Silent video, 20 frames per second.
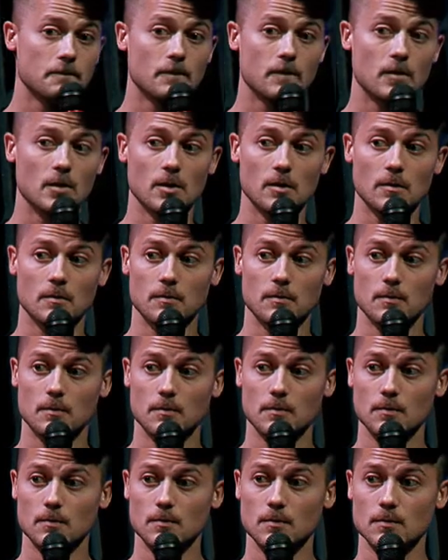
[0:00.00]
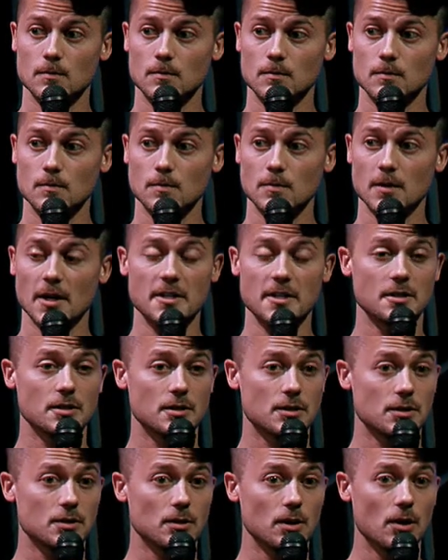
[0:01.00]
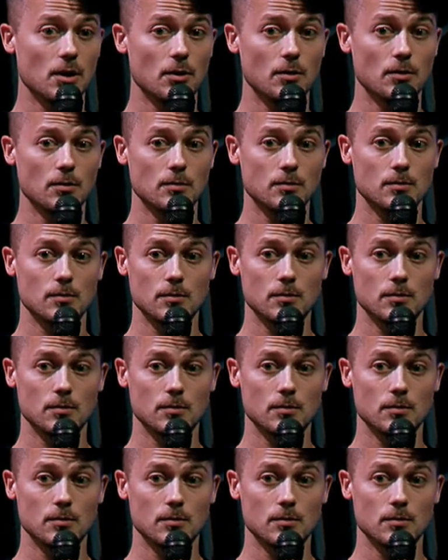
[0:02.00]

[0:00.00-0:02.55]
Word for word: you know, nice and slow.